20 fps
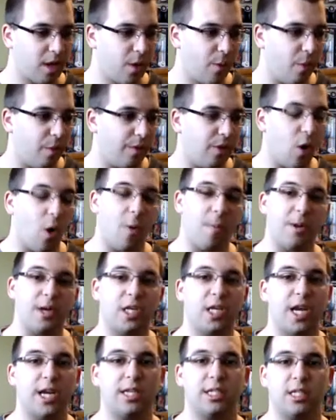with
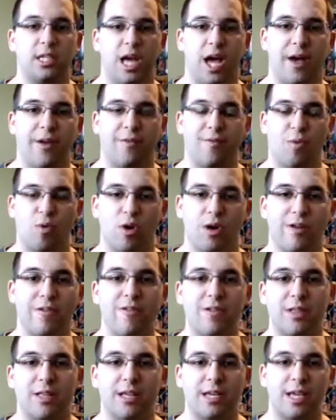OBJ stuff, or
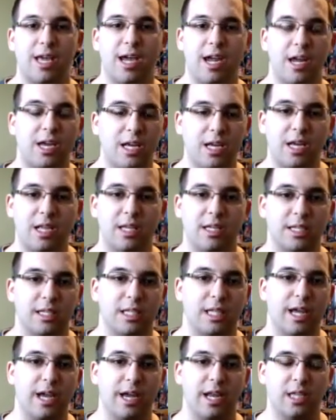even the KD and
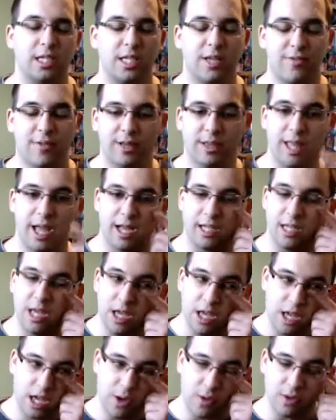slaying and stuff like that.
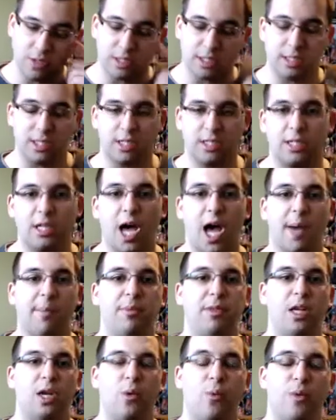He wasn't just
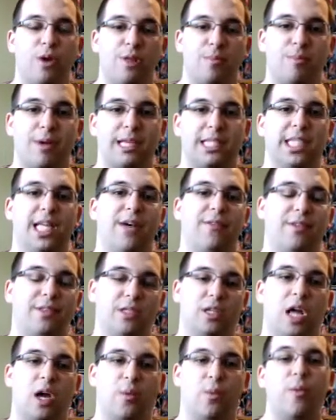up there with myself
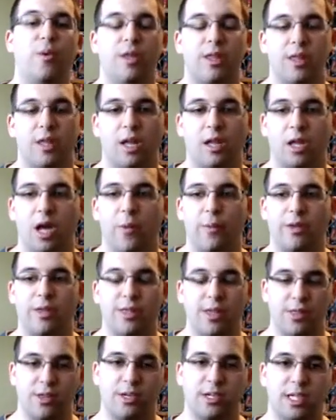along with
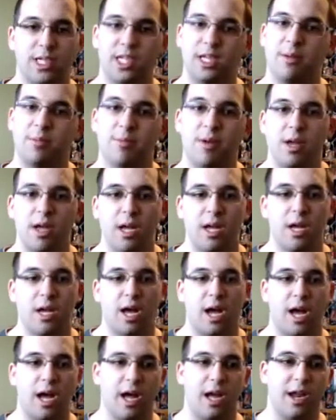the other team.
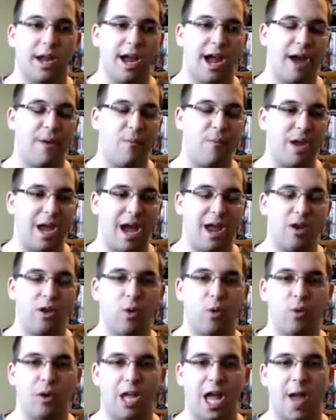We had
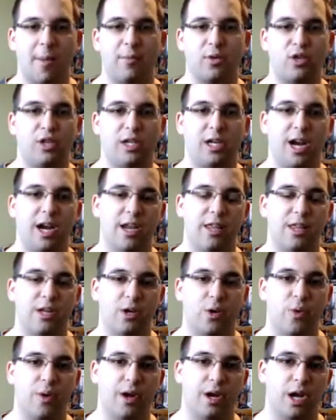no chemistry kind of thing
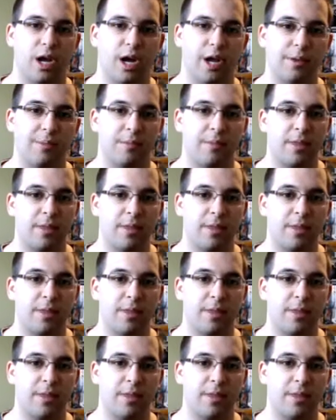going on.